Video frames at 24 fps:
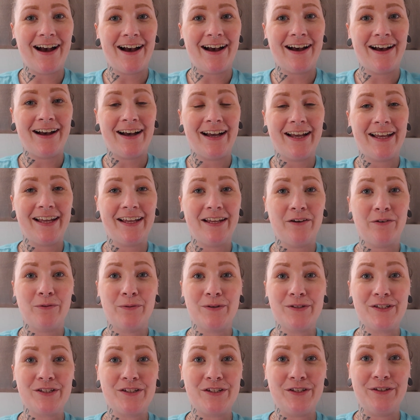I
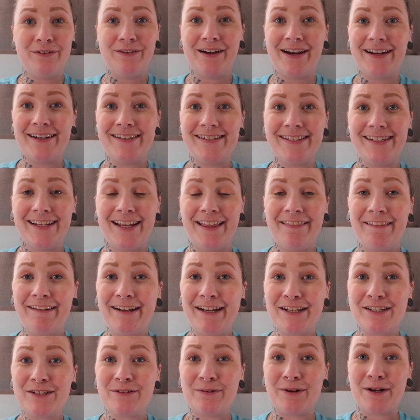will see you guys in the
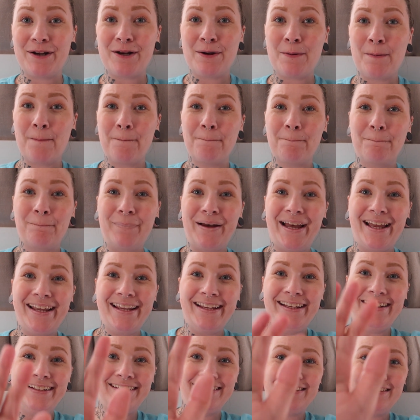next one.
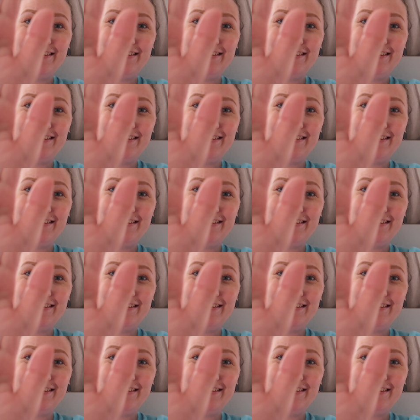Bye.